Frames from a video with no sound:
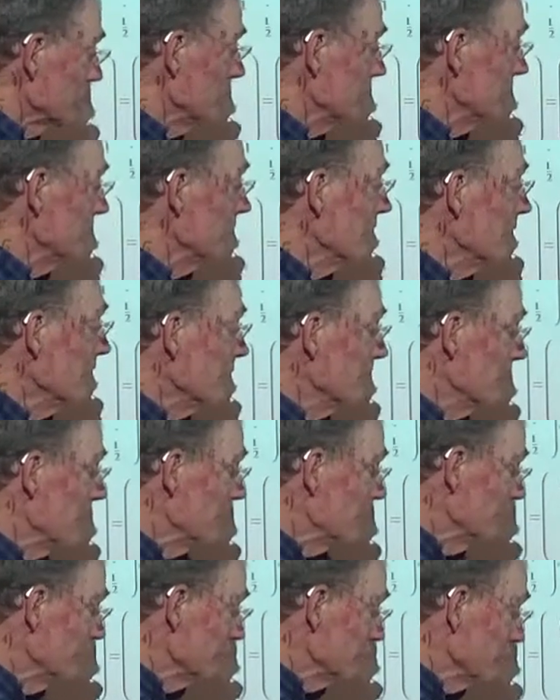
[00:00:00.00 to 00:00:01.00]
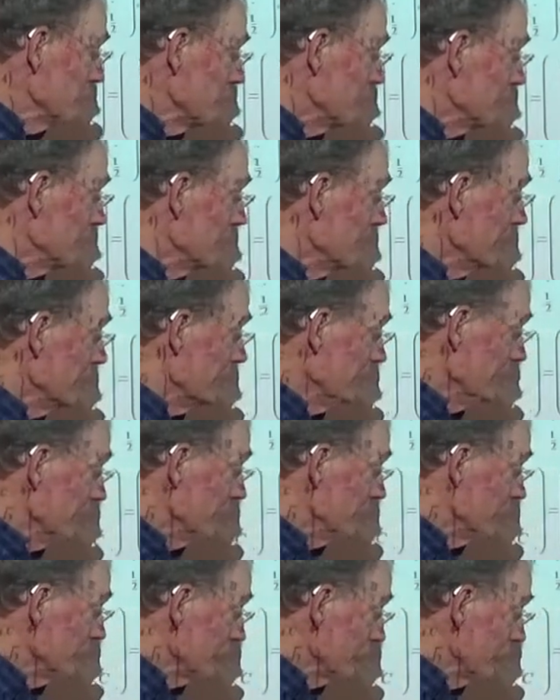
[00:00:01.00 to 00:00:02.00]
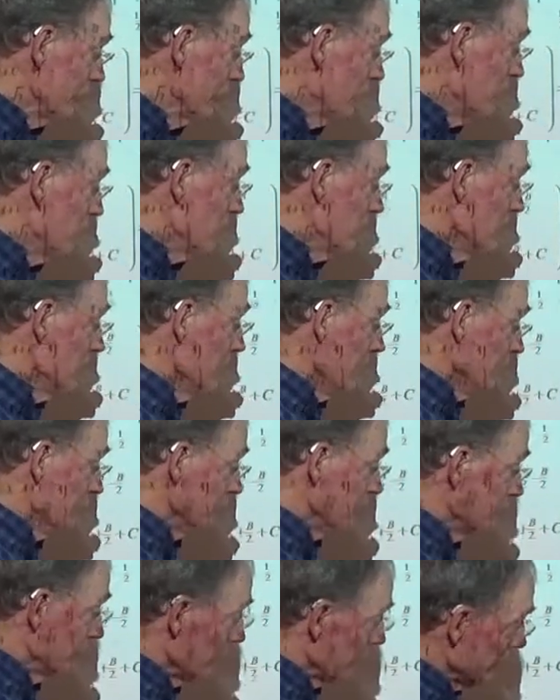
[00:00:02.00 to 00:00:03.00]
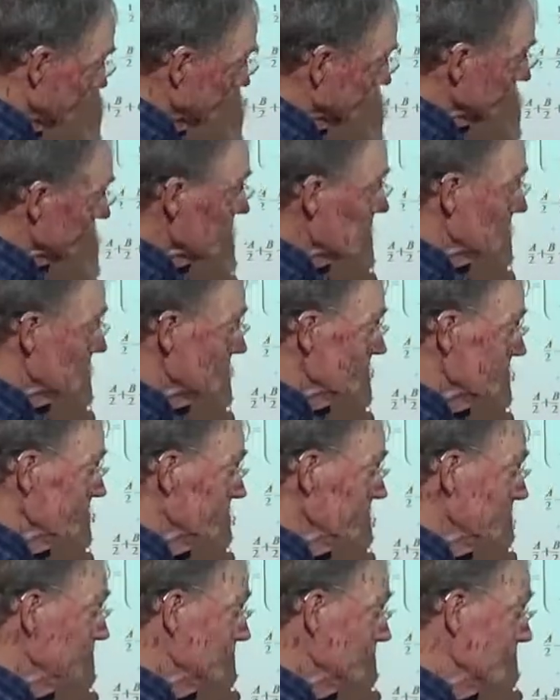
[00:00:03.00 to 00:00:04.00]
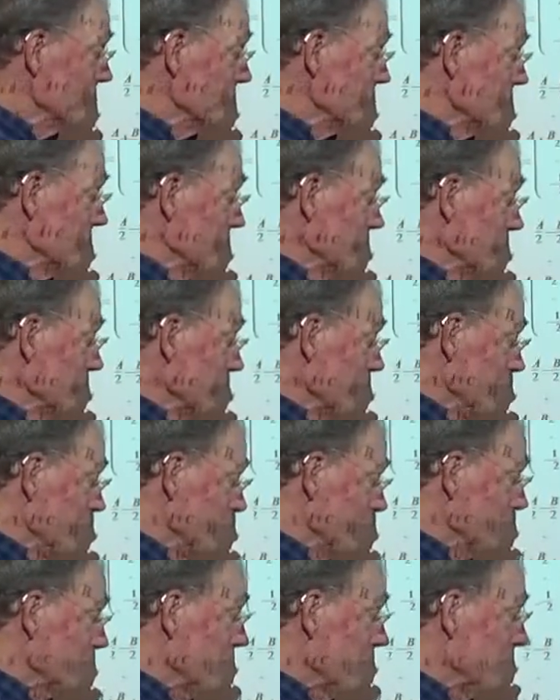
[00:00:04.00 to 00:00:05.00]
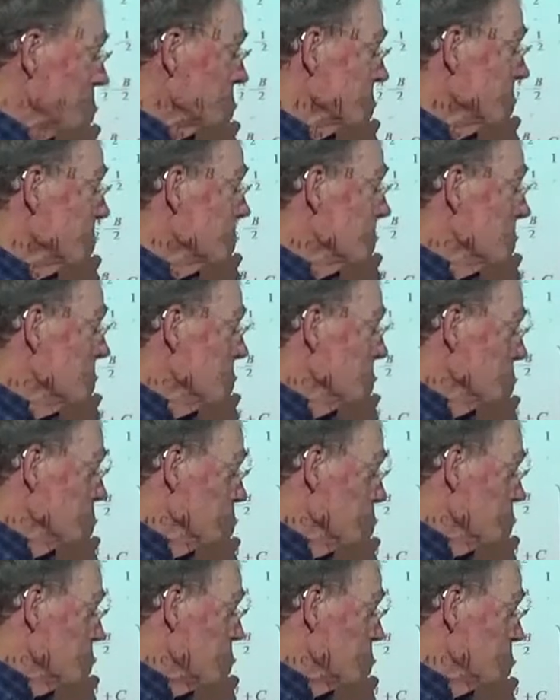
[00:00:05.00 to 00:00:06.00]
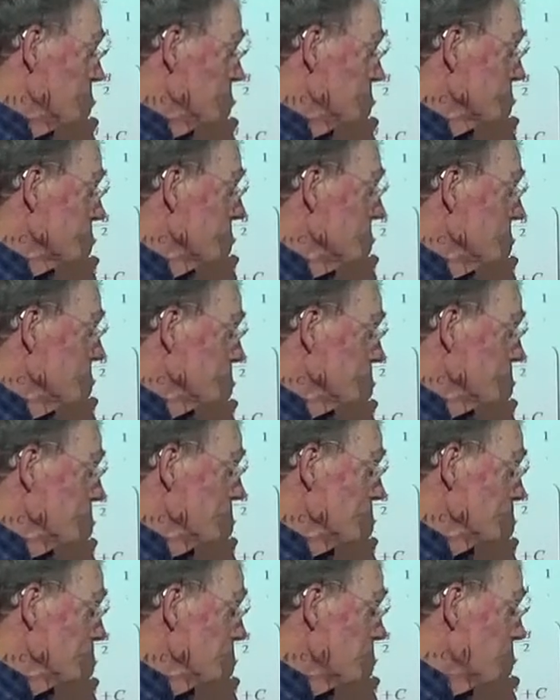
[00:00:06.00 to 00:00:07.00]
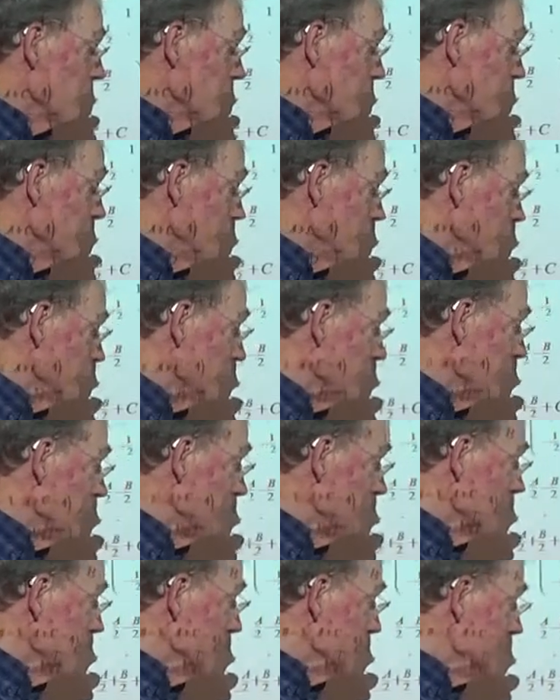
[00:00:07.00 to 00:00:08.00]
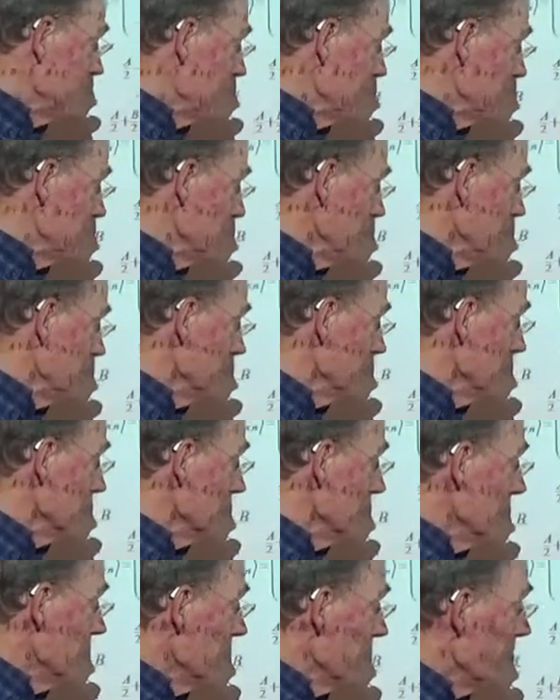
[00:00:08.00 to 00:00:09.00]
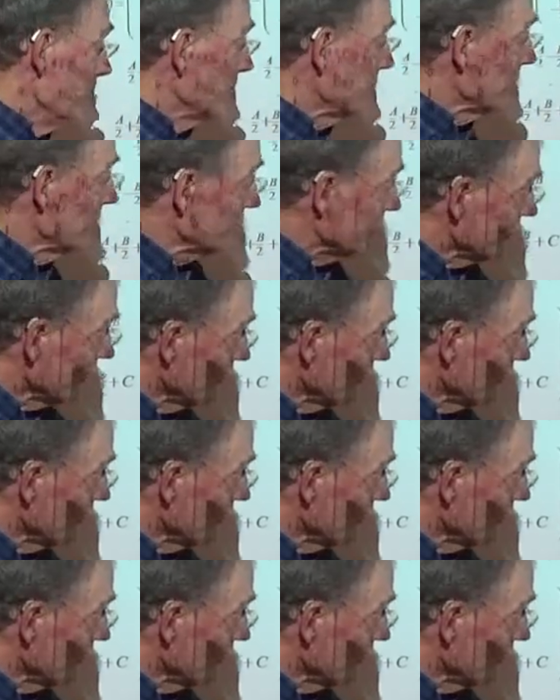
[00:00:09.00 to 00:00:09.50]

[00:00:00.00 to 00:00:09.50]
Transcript: 1, minus 1, and 0 in various combinations. In this case, a plus with a minus sign coefficient, and then down here, a plus